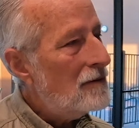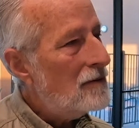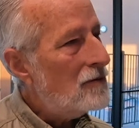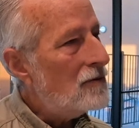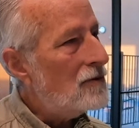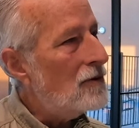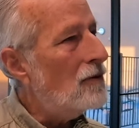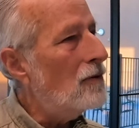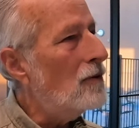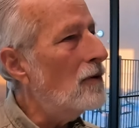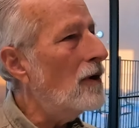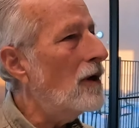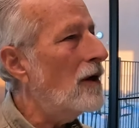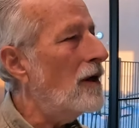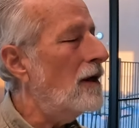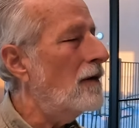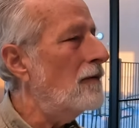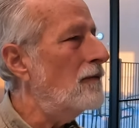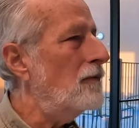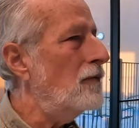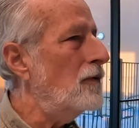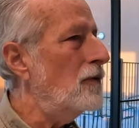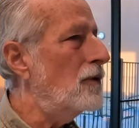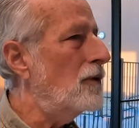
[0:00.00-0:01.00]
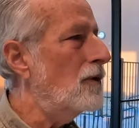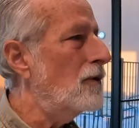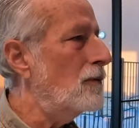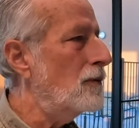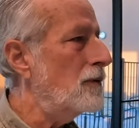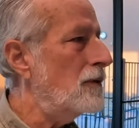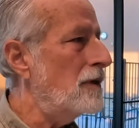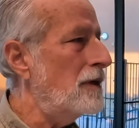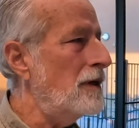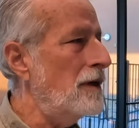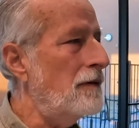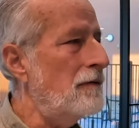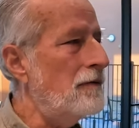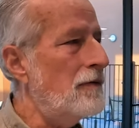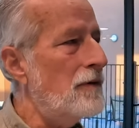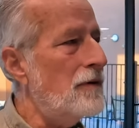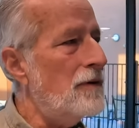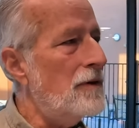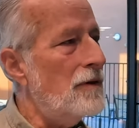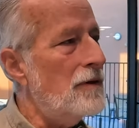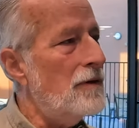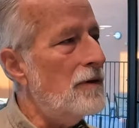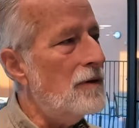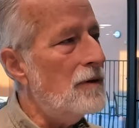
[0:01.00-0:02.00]
So if you go with an
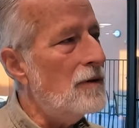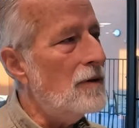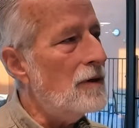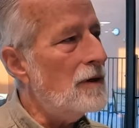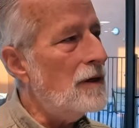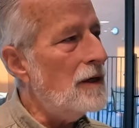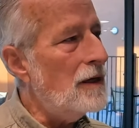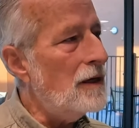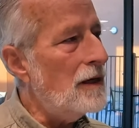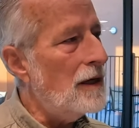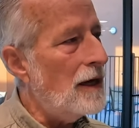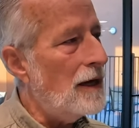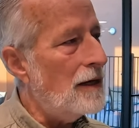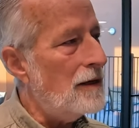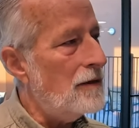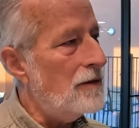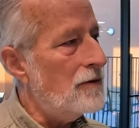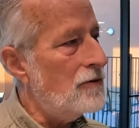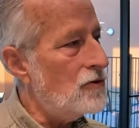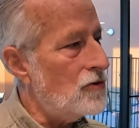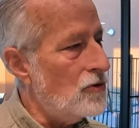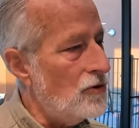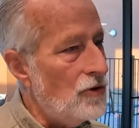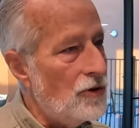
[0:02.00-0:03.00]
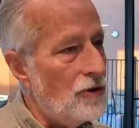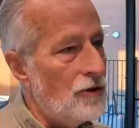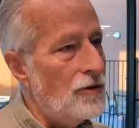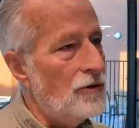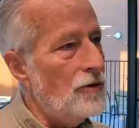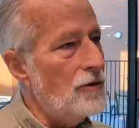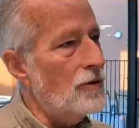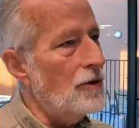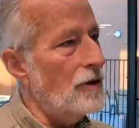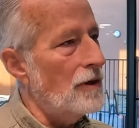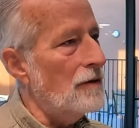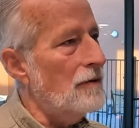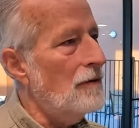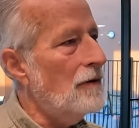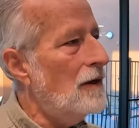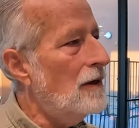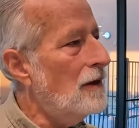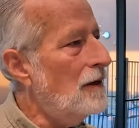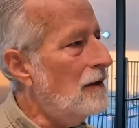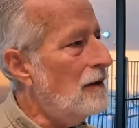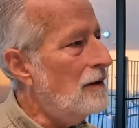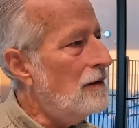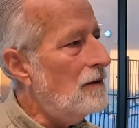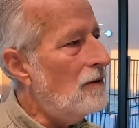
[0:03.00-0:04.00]
inverter, you're looking at so you could do the
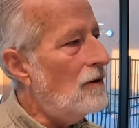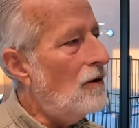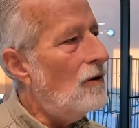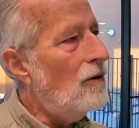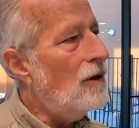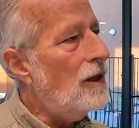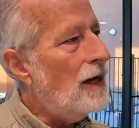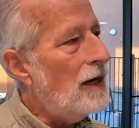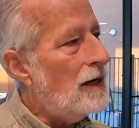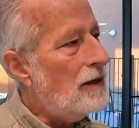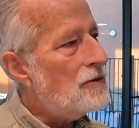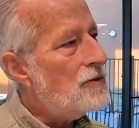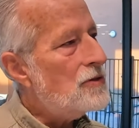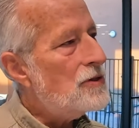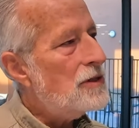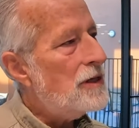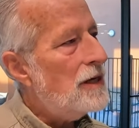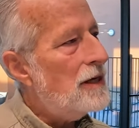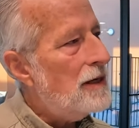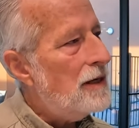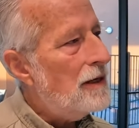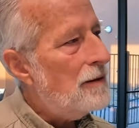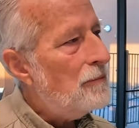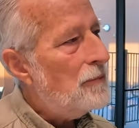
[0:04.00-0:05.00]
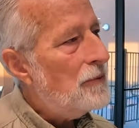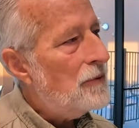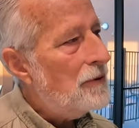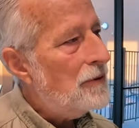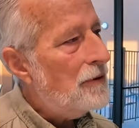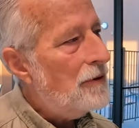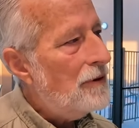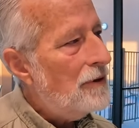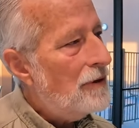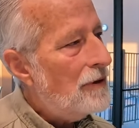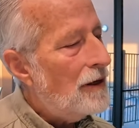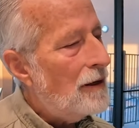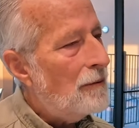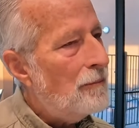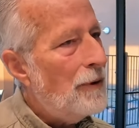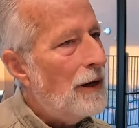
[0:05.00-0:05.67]
whole house setup. Yeah.